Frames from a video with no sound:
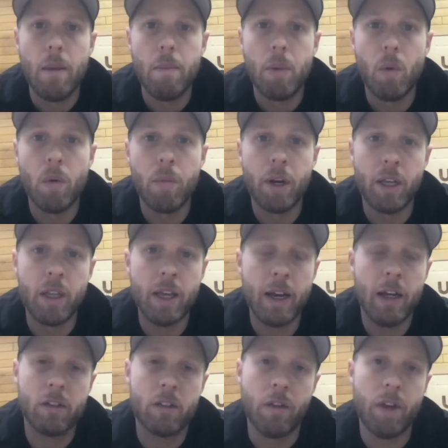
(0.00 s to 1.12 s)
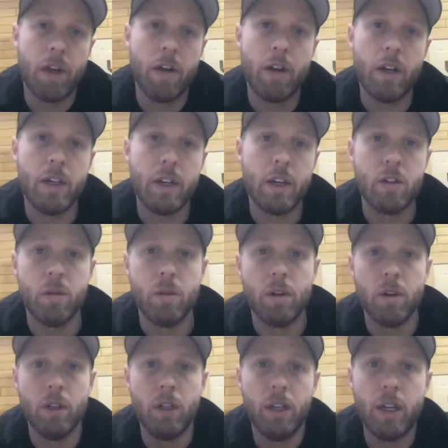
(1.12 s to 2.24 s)
But we're bringing that excavator in a day or two
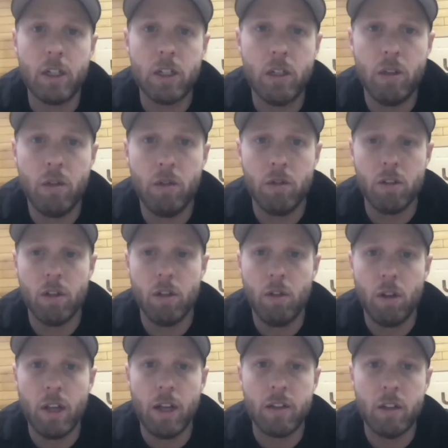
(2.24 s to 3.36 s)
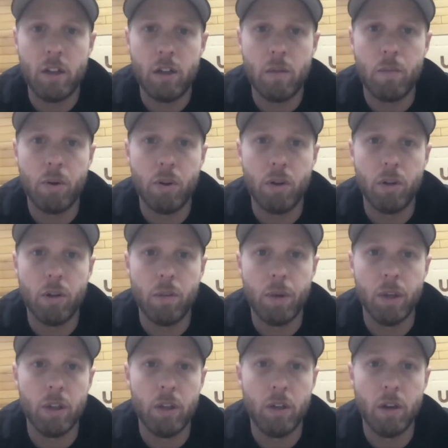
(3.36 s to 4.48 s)
early and actually utilizing it to pull the
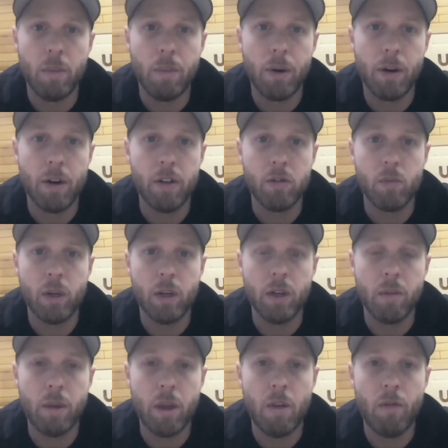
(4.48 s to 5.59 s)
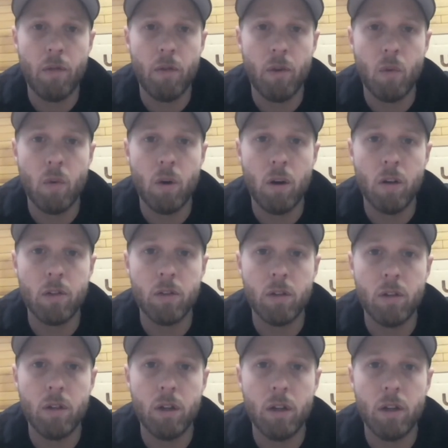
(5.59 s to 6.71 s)
building apart as well, the main floor, walls and